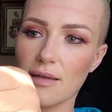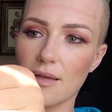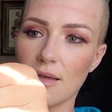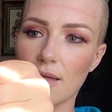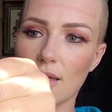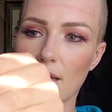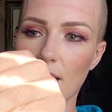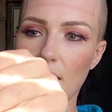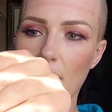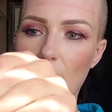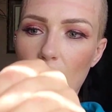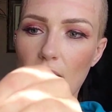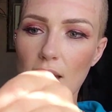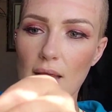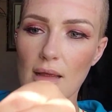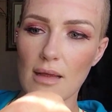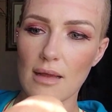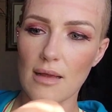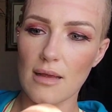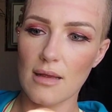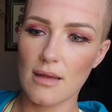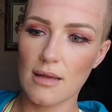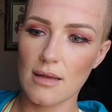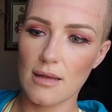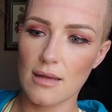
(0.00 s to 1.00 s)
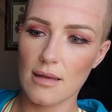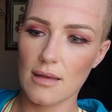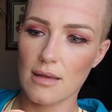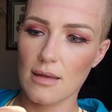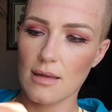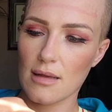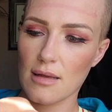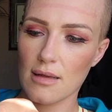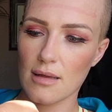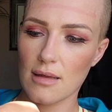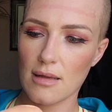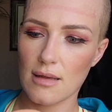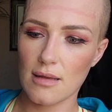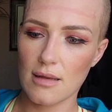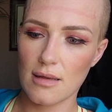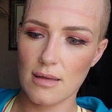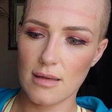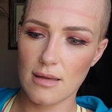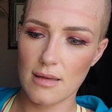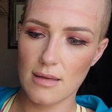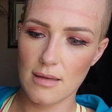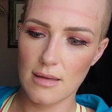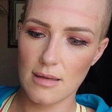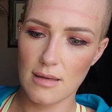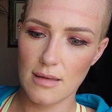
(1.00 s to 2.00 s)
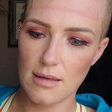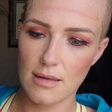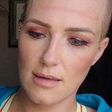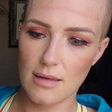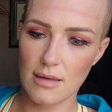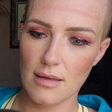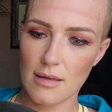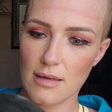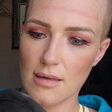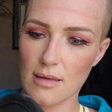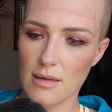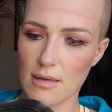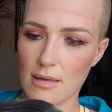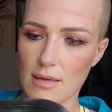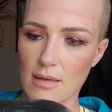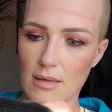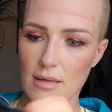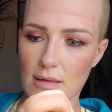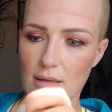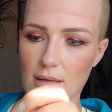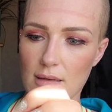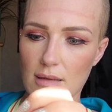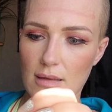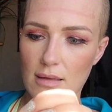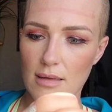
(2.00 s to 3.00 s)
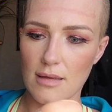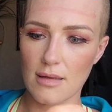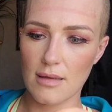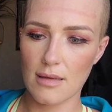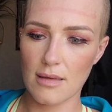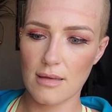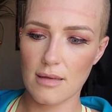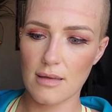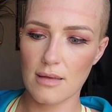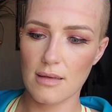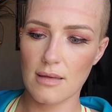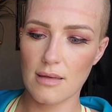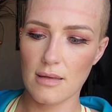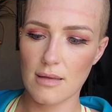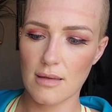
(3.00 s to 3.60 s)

[no speech]